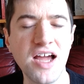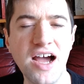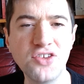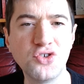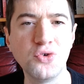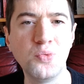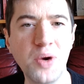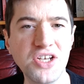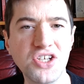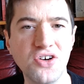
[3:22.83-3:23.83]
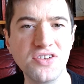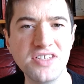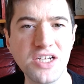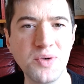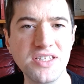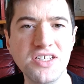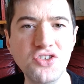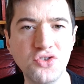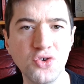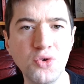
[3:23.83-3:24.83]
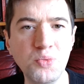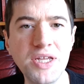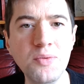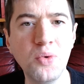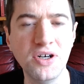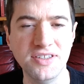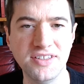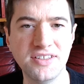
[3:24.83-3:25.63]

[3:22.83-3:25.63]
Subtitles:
And so which consequences do we want?